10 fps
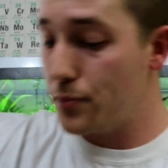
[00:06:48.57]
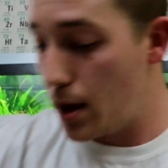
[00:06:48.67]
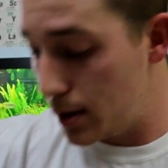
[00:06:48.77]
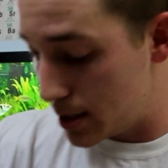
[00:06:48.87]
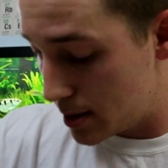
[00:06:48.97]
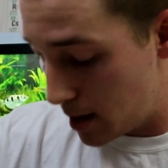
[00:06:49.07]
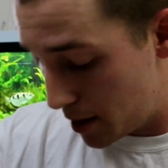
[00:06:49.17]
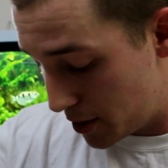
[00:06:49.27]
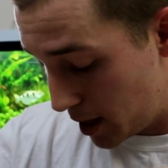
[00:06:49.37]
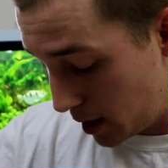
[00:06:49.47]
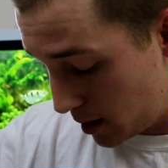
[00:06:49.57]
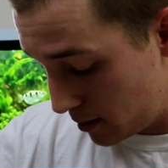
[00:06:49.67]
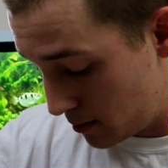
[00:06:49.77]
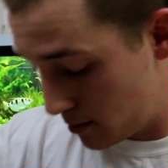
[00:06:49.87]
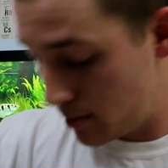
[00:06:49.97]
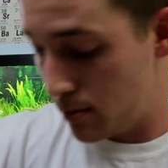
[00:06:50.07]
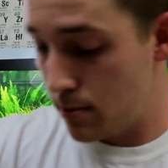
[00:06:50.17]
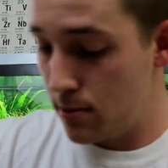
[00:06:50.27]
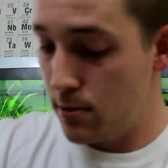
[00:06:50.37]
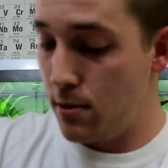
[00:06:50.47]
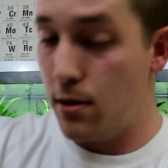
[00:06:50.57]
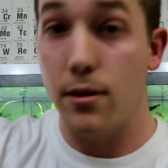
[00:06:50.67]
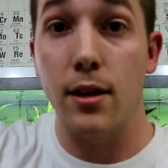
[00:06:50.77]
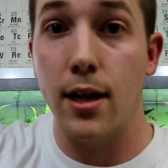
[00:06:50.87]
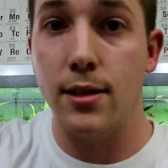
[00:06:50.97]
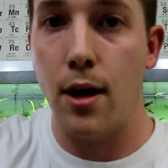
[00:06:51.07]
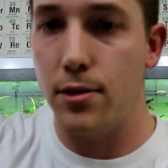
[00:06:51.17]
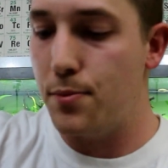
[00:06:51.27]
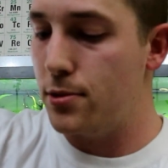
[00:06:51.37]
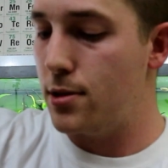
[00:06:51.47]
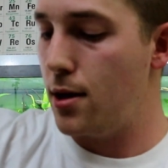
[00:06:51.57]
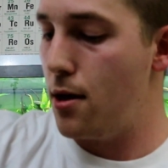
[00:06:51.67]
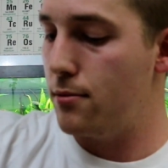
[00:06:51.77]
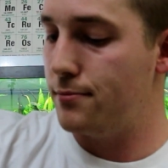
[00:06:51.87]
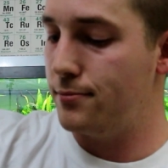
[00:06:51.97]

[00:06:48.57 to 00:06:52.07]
At least I think that's how it's supposed to go.